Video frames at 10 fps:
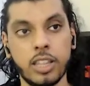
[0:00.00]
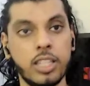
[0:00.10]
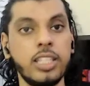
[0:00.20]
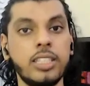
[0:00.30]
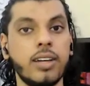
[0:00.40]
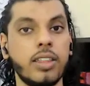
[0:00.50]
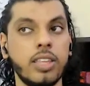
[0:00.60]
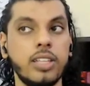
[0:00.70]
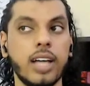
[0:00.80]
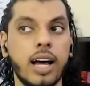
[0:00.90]
these
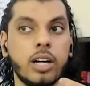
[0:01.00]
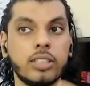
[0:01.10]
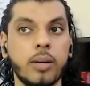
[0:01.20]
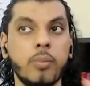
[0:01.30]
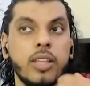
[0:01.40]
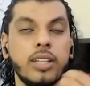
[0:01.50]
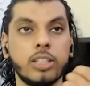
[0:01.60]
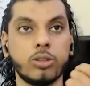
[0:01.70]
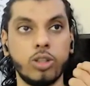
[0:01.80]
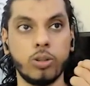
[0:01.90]
things are something
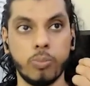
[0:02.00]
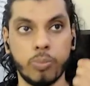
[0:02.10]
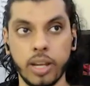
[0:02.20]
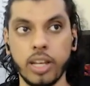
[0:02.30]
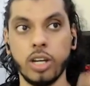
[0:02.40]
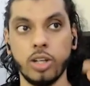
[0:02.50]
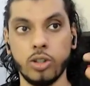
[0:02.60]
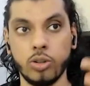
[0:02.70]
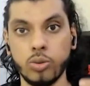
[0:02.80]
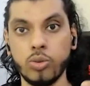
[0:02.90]
that's going to bring
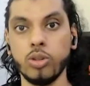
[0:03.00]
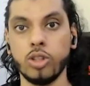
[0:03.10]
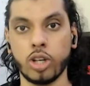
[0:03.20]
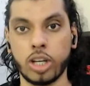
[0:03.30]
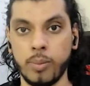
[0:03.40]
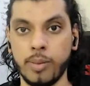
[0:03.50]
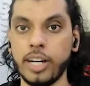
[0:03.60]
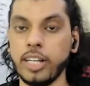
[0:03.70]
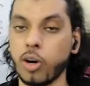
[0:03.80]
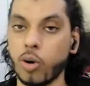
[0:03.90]
you, your
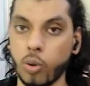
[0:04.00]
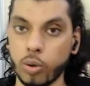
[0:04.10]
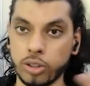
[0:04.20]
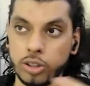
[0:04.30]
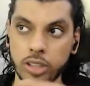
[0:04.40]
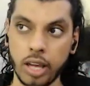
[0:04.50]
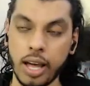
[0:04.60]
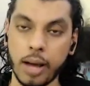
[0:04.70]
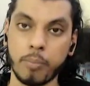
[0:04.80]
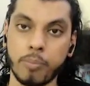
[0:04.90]
community, your courses,
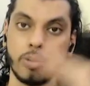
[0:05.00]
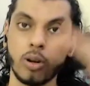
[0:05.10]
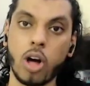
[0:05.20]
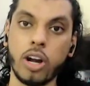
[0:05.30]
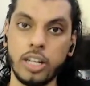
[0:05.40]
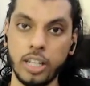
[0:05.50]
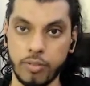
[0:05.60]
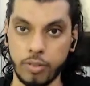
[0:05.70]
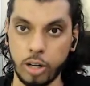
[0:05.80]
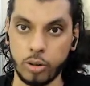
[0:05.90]
a priority
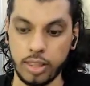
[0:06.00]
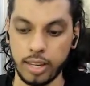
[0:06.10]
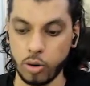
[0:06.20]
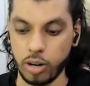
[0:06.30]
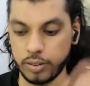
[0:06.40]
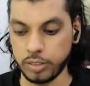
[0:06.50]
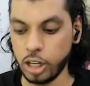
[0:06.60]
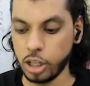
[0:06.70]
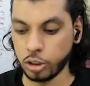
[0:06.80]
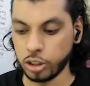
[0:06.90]
into their own lives.
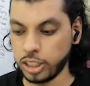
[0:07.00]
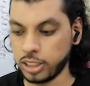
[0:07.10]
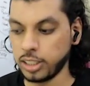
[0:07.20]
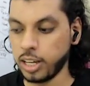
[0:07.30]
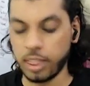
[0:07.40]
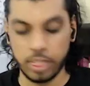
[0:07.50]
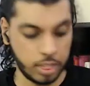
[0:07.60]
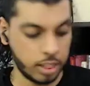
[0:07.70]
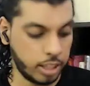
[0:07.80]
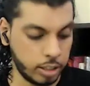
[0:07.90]
So this
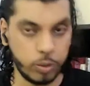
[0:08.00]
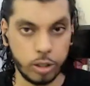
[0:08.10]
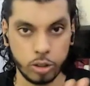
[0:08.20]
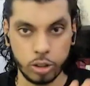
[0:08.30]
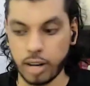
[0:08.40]
video is going